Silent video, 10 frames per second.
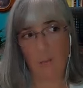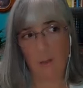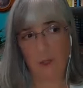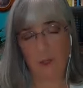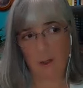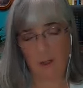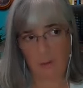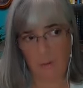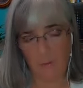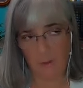but they're
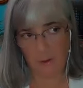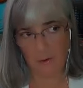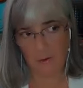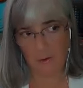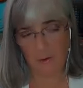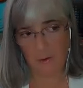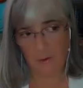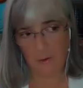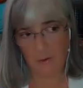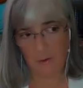convinced
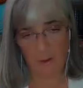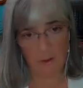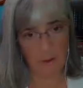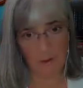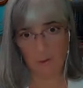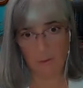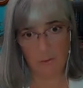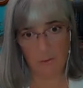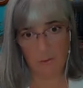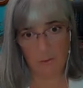that they don't.